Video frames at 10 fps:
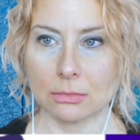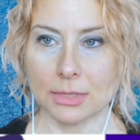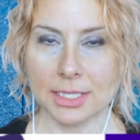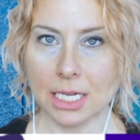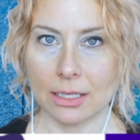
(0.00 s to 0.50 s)

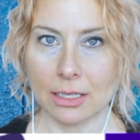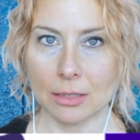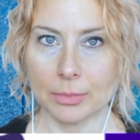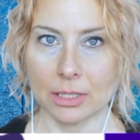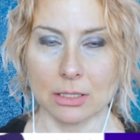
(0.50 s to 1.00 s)
saying
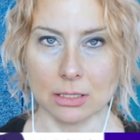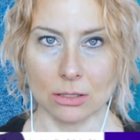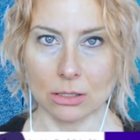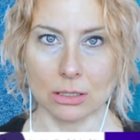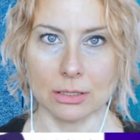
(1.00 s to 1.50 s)
that because to
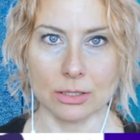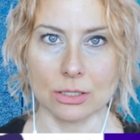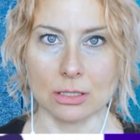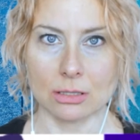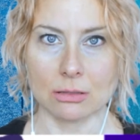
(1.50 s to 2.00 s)
her it's
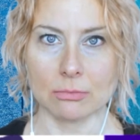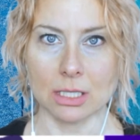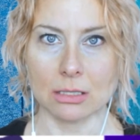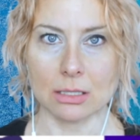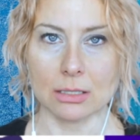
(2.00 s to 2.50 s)
just
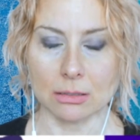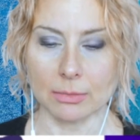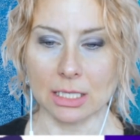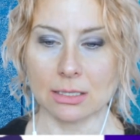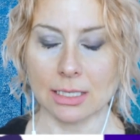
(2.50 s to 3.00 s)
makes
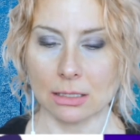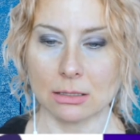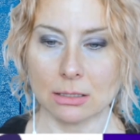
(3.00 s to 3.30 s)
sense.